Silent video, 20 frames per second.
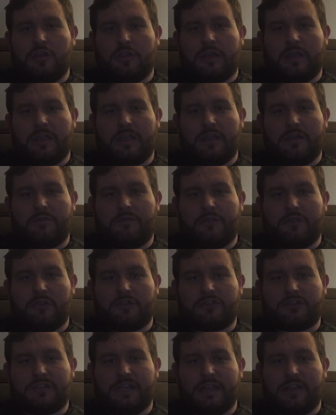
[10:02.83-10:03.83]
you can give
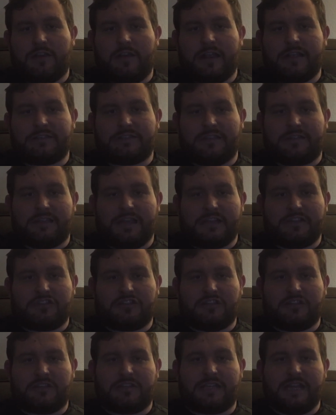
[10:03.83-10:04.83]
your Stingrays that they
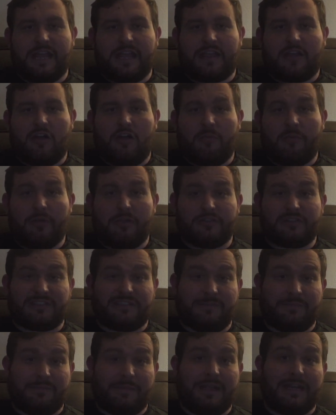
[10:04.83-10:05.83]
should take
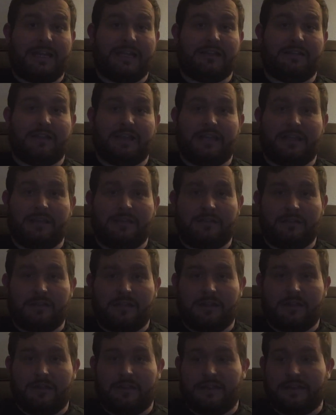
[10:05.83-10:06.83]
almost immediately.
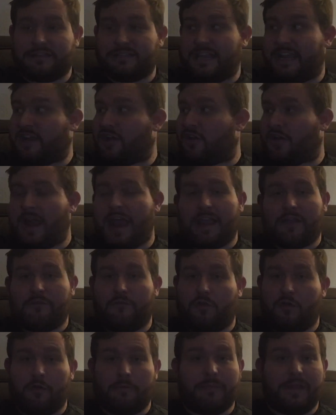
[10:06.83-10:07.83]
That's like crack
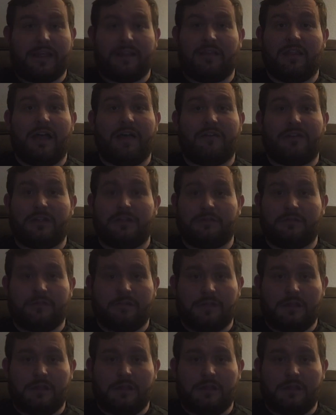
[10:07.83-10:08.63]
for them. They love it.